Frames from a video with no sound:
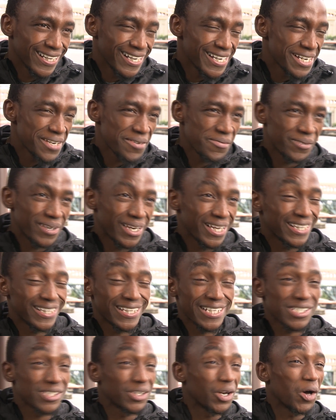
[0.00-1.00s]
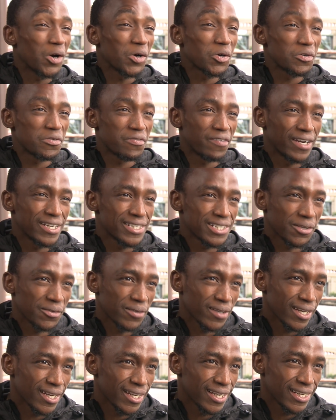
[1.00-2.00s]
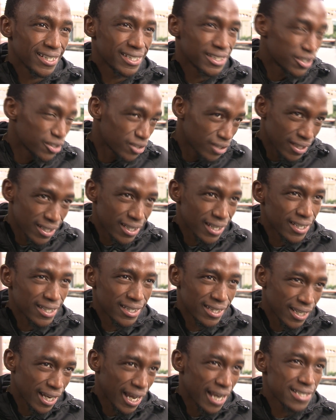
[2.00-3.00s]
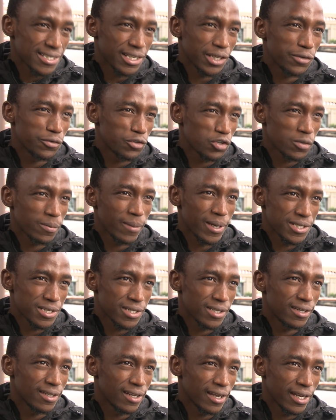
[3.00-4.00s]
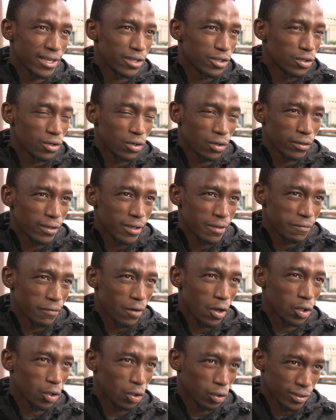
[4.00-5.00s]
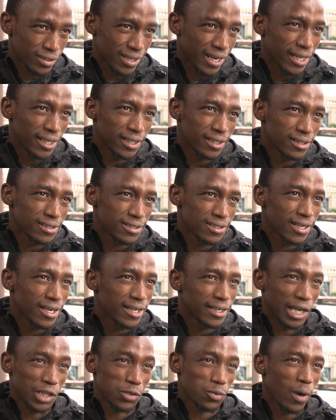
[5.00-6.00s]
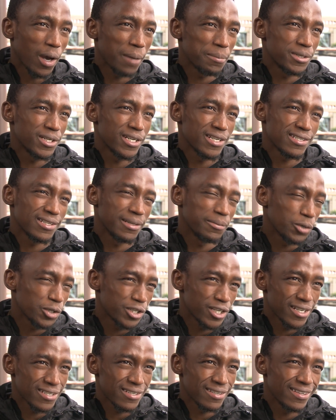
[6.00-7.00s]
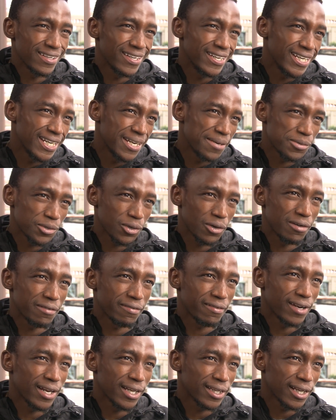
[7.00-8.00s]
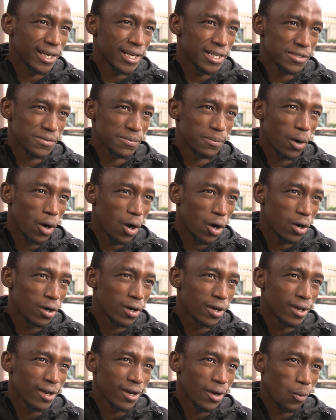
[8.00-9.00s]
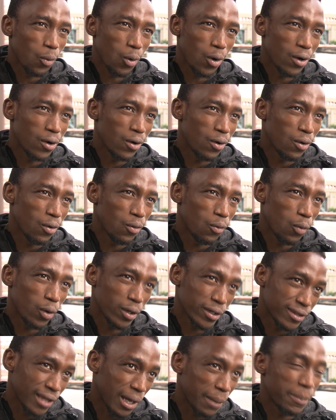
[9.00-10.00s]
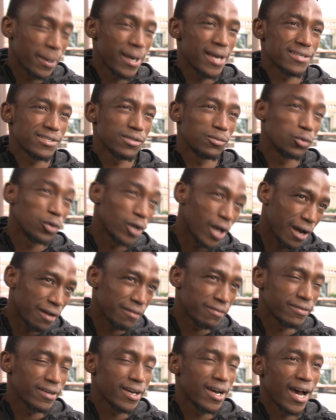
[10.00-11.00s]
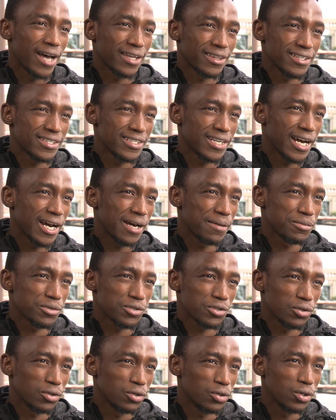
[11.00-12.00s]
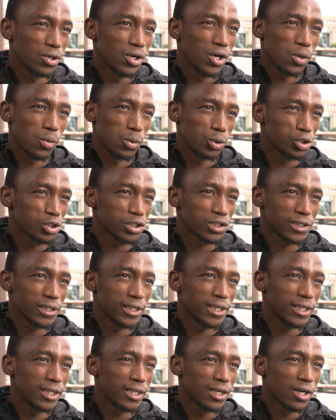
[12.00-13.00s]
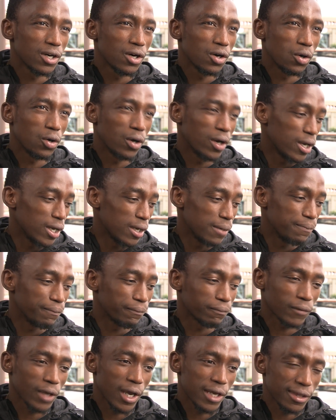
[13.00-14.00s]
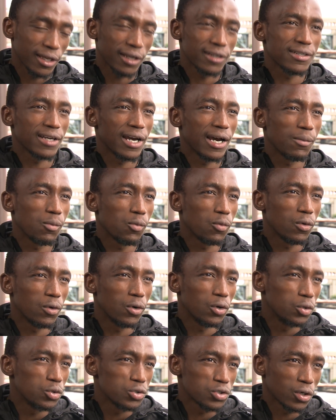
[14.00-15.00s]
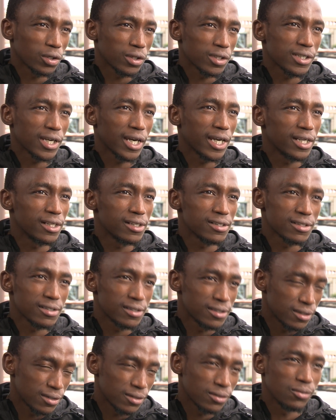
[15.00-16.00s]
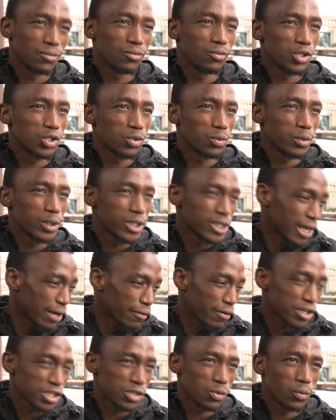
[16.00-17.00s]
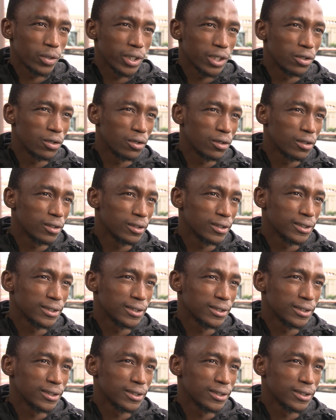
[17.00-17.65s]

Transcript: There's a lot of good fights out there. The guys that you just mentioned there, you know, they've all got titles. That's what I'm chasing. I'm not chasing the names or anything like that. It's more what that person would have at the time. So we'll just see at that time who's got the titles and which direction we go.